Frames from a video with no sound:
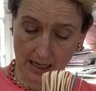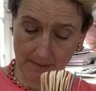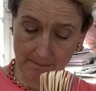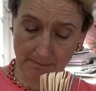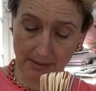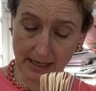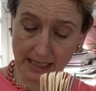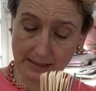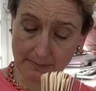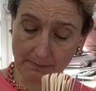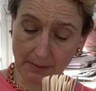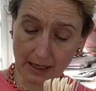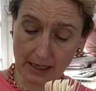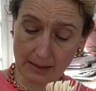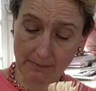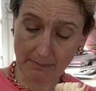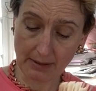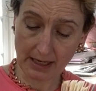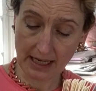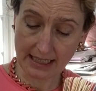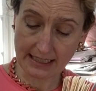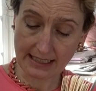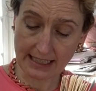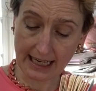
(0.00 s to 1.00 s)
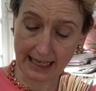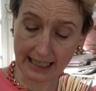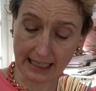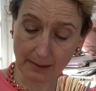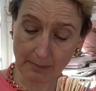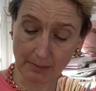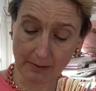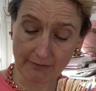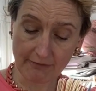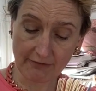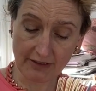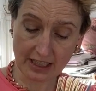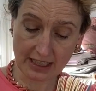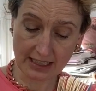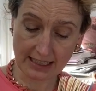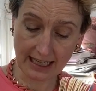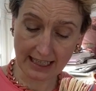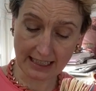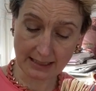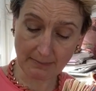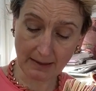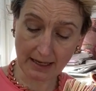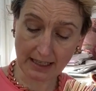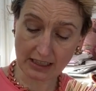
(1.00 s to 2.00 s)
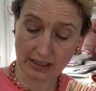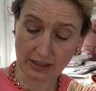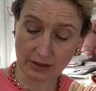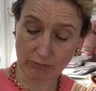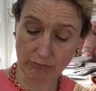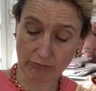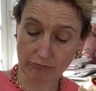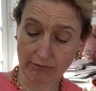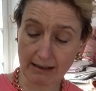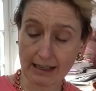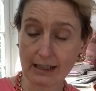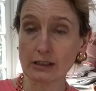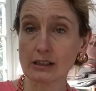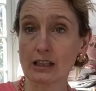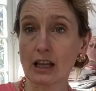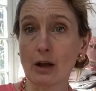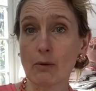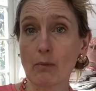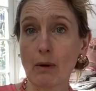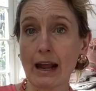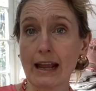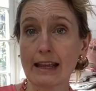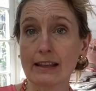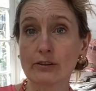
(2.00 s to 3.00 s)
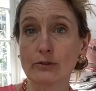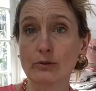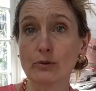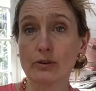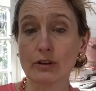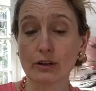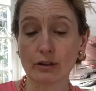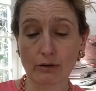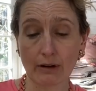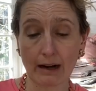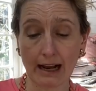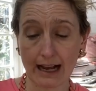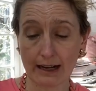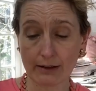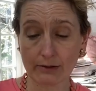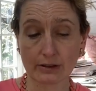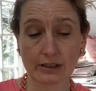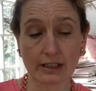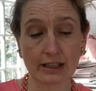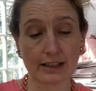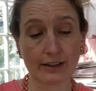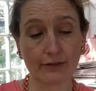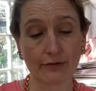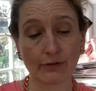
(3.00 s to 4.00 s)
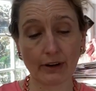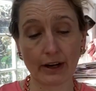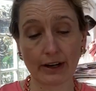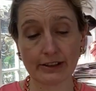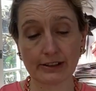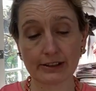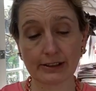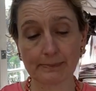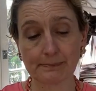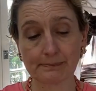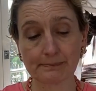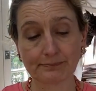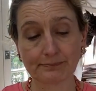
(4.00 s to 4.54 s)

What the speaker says: Bit by bit, Hiccup and Fishlegs managed to wriggle their way through the crowd to the front.